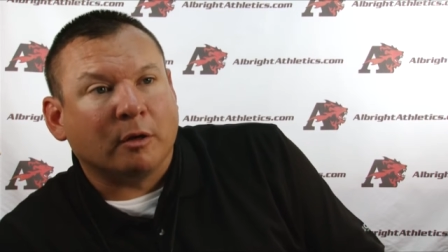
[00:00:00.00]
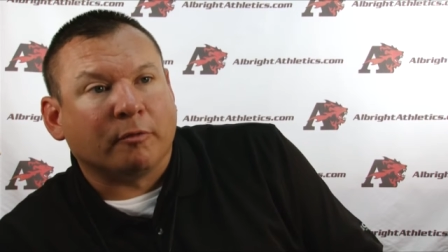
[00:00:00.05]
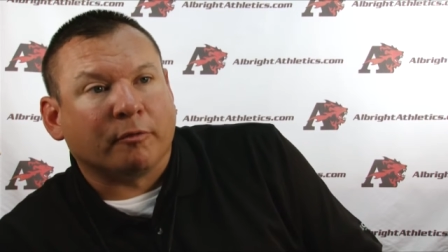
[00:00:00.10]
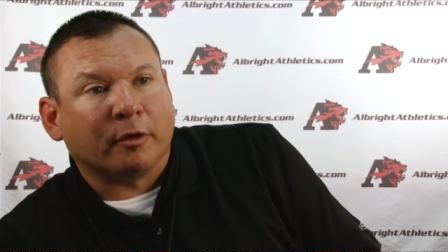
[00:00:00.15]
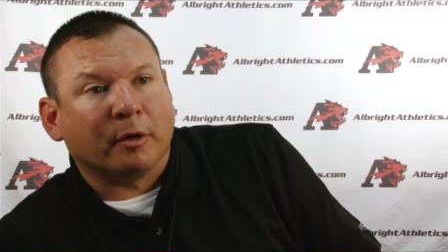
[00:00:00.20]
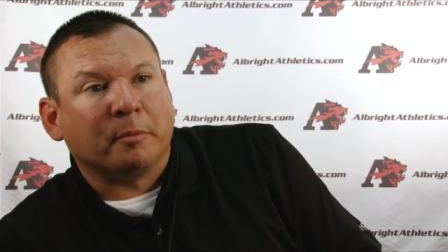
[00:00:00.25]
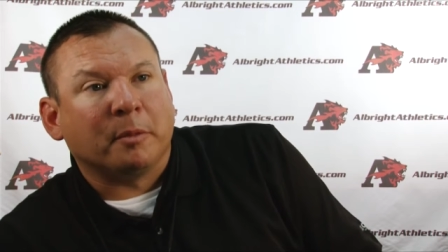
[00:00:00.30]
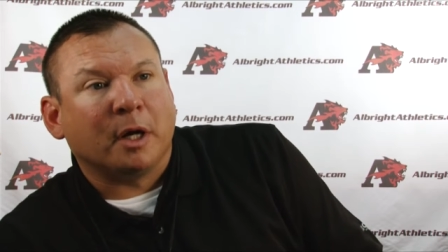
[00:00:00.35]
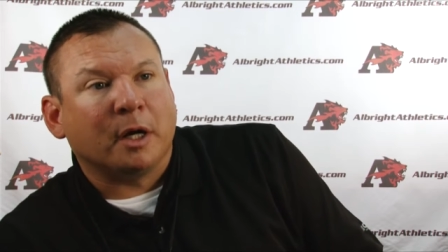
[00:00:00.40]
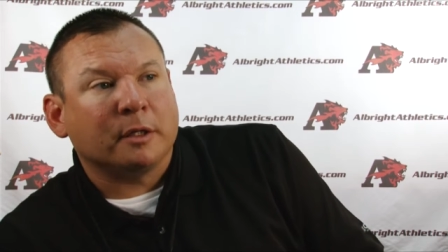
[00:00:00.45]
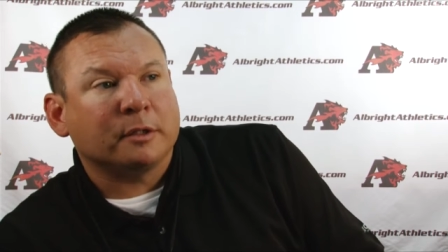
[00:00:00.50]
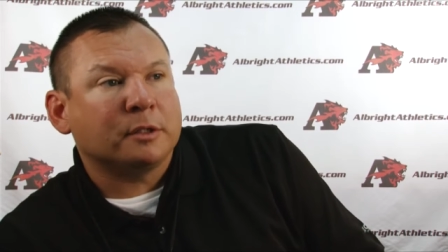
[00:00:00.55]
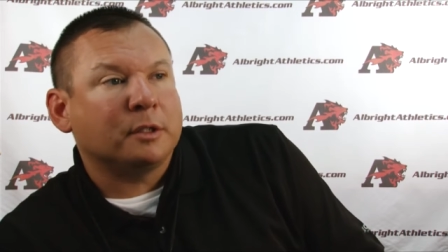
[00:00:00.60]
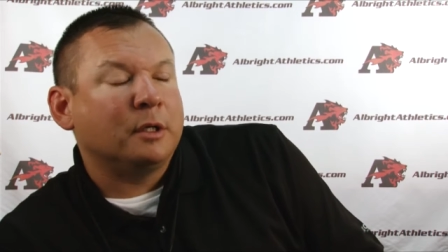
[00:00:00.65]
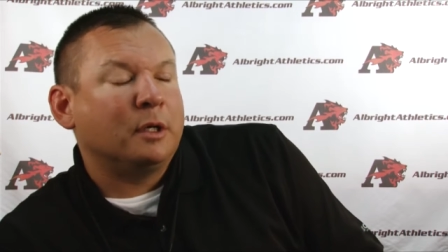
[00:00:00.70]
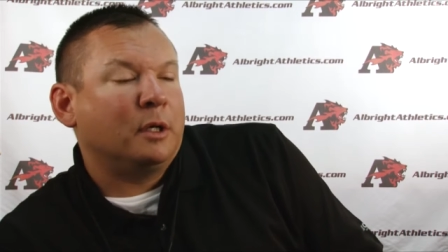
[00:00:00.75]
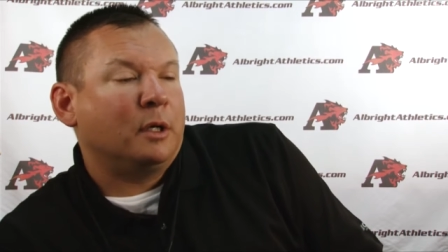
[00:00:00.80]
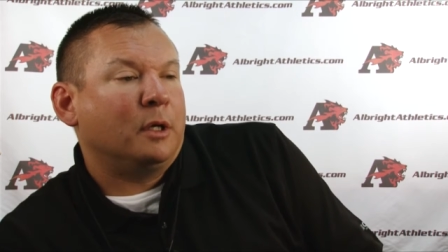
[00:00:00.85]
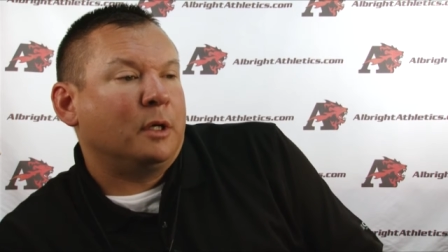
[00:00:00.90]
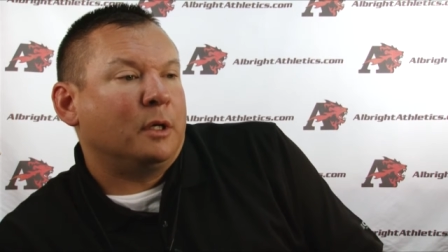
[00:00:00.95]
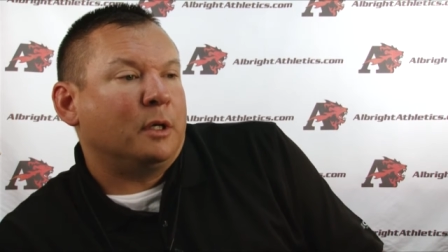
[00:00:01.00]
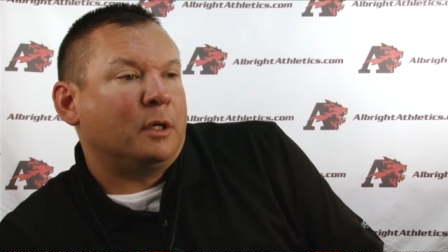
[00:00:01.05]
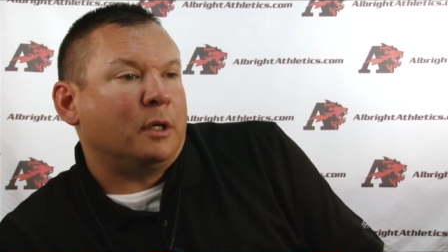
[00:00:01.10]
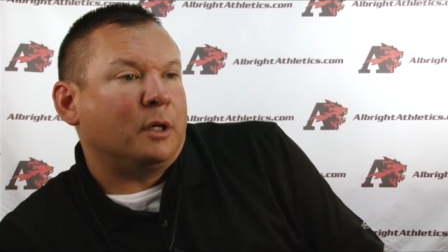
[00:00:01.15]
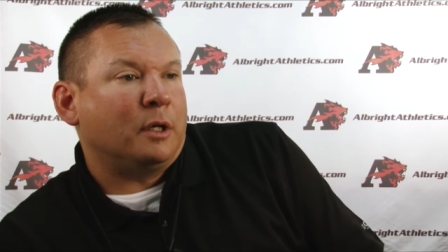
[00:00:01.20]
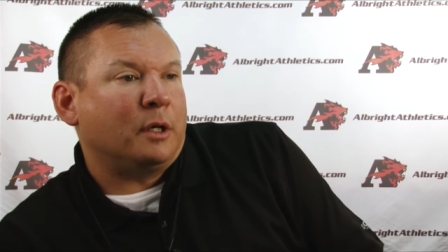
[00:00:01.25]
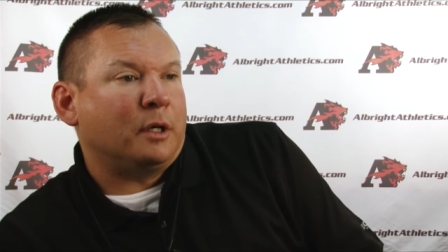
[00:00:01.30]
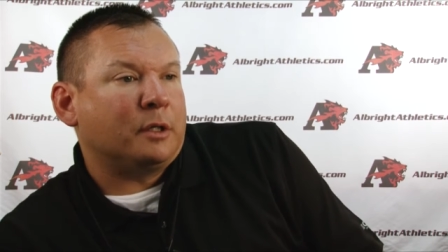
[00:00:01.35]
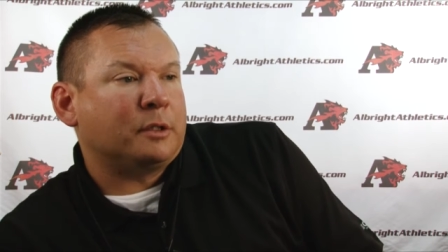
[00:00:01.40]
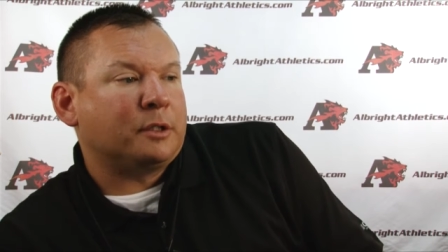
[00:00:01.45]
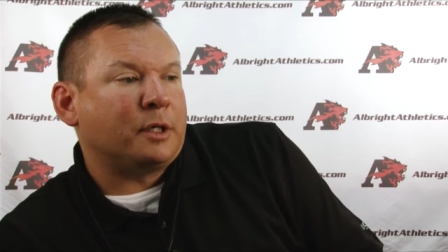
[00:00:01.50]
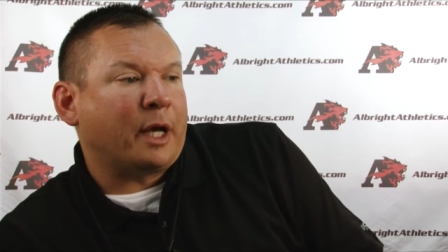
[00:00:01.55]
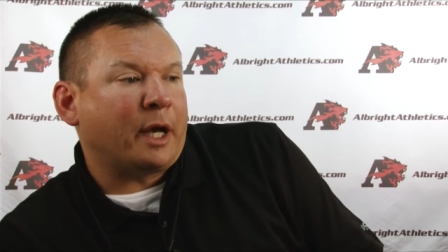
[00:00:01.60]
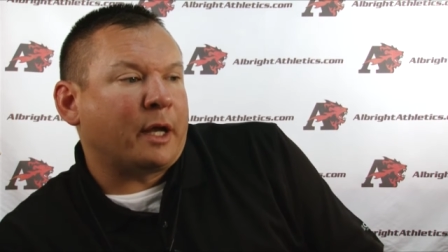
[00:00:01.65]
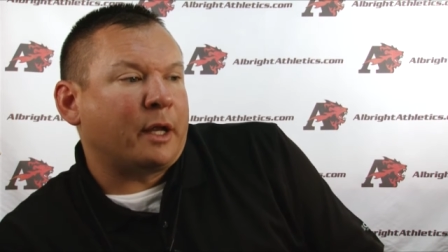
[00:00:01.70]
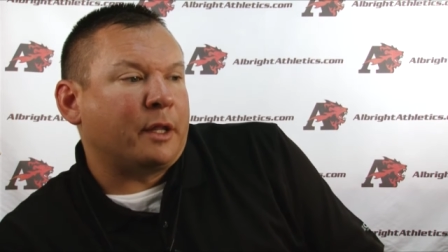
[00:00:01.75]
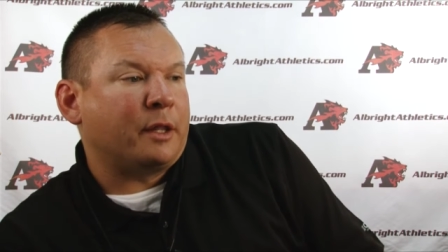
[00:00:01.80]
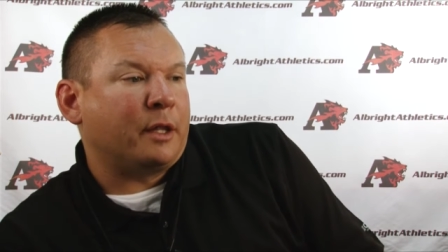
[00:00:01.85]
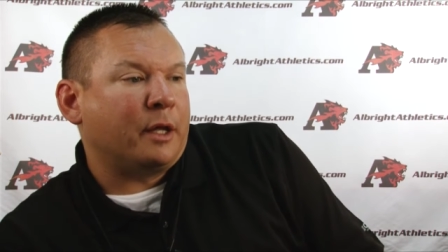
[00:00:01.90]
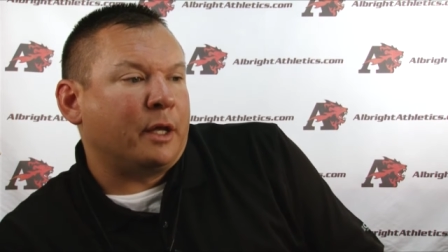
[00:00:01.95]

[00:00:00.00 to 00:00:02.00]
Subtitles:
from us. Second